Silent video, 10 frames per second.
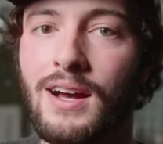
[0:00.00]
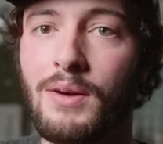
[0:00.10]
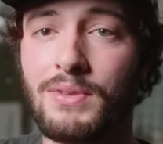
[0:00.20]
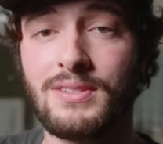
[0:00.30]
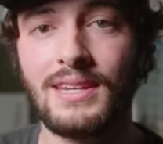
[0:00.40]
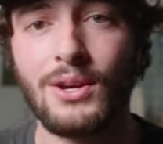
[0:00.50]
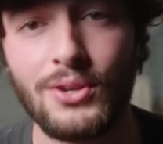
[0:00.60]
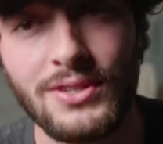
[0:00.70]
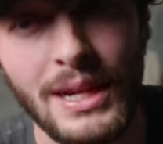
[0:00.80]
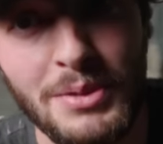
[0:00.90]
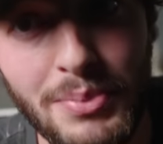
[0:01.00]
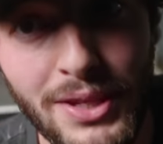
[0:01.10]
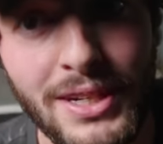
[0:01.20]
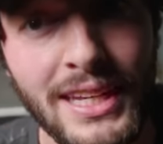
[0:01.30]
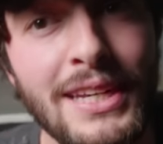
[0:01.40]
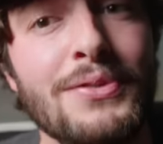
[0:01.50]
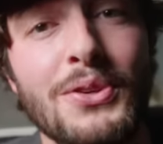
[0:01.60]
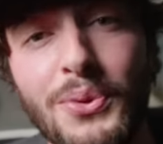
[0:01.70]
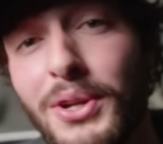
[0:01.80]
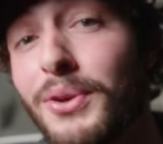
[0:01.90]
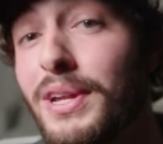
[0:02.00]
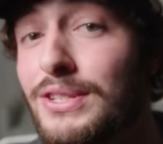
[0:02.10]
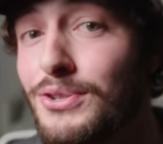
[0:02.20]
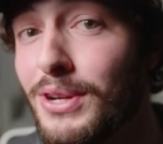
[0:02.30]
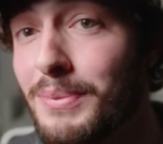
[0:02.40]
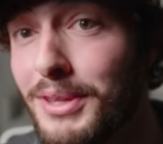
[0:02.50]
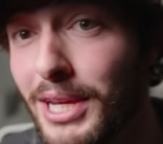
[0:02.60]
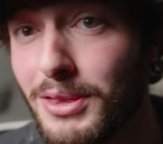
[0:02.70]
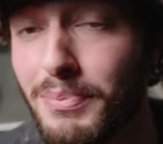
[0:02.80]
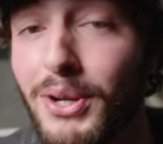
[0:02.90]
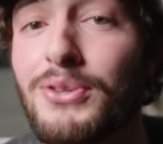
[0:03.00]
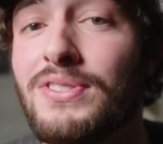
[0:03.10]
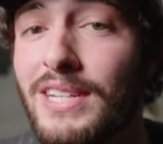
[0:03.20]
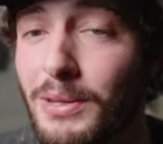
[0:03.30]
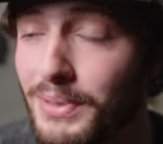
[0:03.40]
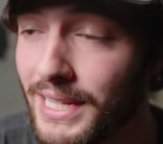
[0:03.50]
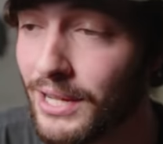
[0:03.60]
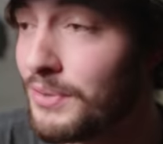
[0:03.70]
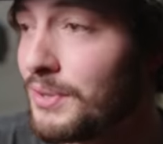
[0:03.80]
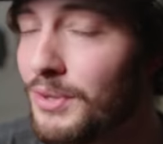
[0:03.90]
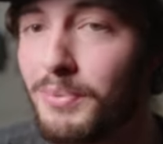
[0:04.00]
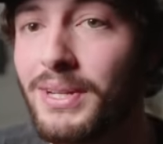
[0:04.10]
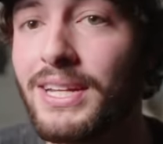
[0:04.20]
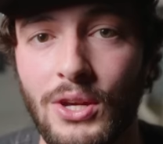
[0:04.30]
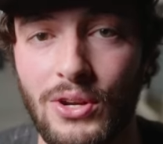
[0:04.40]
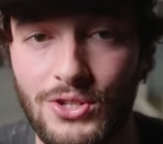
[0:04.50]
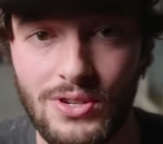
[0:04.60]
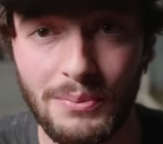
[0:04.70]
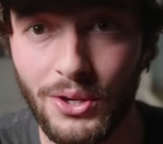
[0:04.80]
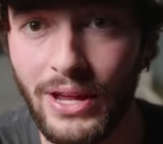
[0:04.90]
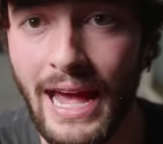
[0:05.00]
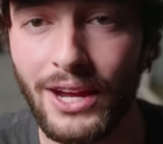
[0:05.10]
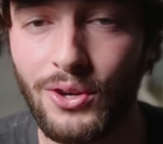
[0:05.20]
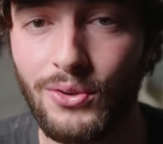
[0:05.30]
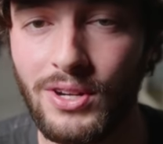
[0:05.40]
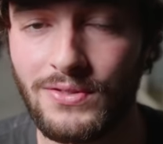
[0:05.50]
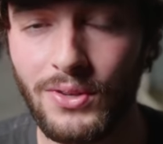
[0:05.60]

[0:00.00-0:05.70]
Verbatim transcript: Um, this is now a good time to plug. If you wanna go to Instagram and like the post and help it get out there a little bit, go to Instagram and go to at Colin Ross